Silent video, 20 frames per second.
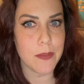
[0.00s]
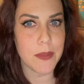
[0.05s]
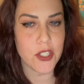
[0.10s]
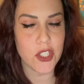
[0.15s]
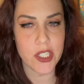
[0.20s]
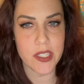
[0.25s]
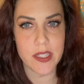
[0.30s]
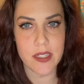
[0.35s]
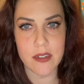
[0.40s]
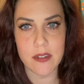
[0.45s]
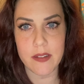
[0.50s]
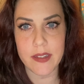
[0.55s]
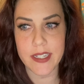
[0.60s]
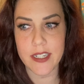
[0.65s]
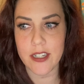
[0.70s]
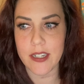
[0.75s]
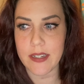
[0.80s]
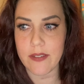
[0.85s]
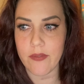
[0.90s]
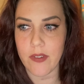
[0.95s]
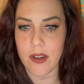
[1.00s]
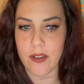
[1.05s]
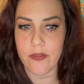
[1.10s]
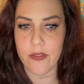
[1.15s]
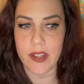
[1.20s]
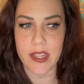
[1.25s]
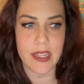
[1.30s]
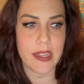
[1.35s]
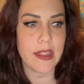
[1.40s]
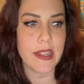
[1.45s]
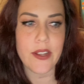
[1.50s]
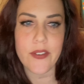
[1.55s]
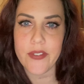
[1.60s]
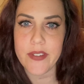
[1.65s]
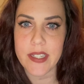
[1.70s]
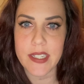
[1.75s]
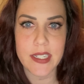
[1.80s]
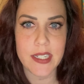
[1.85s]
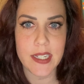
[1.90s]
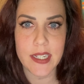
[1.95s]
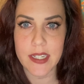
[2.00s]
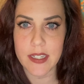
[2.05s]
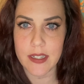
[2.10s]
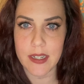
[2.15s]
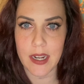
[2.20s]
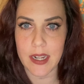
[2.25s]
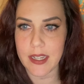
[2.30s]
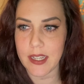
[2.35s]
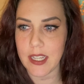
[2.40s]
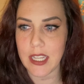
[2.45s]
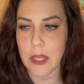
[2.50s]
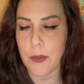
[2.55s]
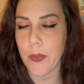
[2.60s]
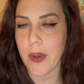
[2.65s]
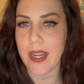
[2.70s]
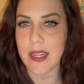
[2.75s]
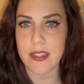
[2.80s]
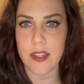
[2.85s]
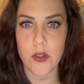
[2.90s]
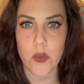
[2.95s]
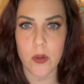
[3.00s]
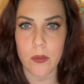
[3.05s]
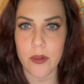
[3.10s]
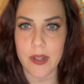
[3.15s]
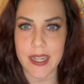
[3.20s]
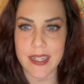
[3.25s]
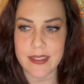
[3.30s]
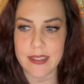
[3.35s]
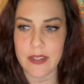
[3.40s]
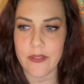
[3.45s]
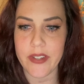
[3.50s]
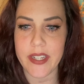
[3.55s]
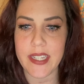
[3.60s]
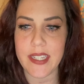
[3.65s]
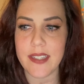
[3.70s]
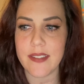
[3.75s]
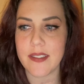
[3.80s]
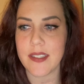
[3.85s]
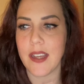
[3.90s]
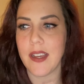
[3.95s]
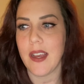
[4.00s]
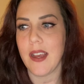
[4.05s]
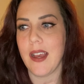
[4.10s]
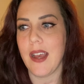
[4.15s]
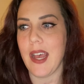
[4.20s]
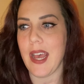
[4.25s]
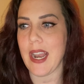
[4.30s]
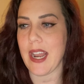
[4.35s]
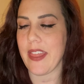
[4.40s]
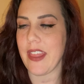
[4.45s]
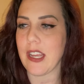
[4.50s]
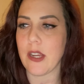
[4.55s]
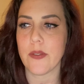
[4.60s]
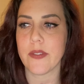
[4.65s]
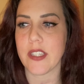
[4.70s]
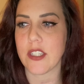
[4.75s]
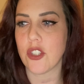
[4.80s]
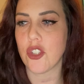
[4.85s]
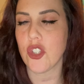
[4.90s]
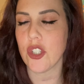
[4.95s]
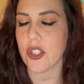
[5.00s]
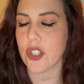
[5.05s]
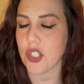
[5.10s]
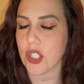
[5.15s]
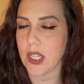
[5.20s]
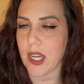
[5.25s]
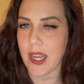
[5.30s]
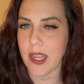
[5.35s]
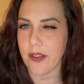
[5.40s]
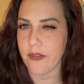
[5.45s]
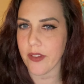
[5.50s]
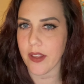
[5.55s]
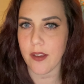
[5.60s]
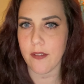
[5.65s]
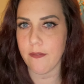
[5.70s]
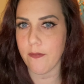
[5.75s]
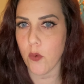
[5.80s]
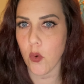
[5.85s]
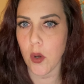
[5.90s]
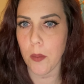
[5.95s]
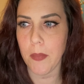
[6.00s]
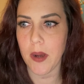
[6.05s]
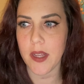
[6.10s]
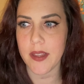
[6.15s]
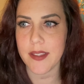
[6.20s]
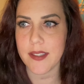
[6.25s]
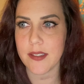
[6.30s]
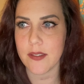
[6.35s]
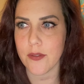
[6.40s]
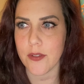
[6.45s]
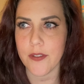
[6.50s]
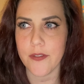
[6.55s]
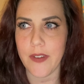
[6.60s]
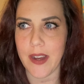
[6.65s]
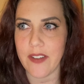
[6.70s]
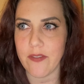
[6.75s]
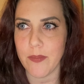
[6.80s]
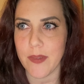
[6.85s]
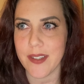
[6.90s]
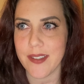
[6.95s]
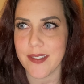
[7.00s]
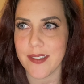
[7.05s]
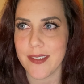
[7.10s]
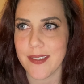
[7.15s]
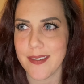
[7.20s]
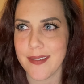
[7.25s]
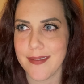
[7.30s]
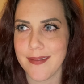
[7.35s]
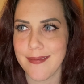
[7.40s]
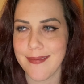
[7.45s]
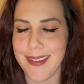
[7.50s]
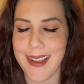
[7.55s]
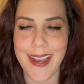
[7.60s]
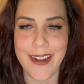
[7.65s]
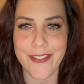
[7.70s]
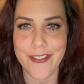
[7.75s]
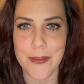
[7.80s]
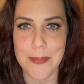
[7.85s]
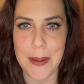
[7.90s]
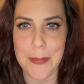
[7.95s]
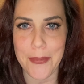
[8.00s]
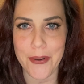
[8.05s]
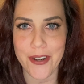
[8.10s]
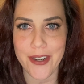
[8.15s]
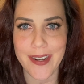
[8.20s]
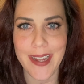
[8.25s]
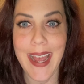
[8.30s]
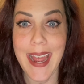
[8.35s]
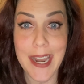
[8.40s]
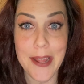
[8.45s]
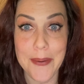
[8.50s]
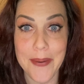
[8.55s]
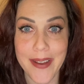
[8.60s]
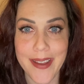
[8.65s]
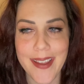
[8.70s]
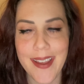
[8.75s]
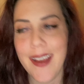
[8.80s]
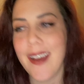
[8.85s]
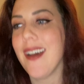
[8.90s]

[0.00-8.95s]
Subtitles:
much in the clear of like lifting and I can go back to normal activities. And I think I was like just shy of like 4 months or 5 months. I don't remember. Anyway,